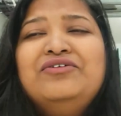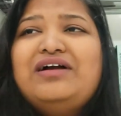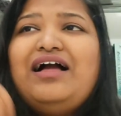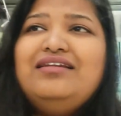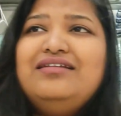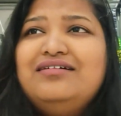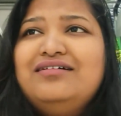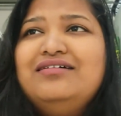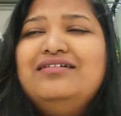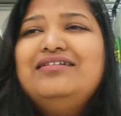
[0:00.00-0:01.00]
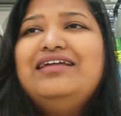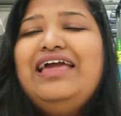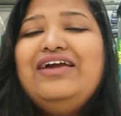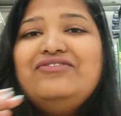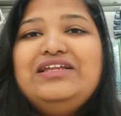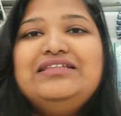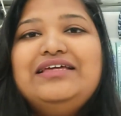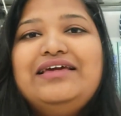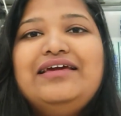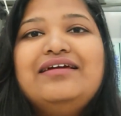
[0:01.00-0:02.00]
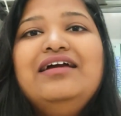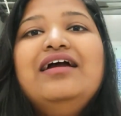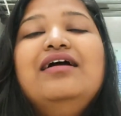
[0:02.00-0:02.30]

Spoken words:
color, everything.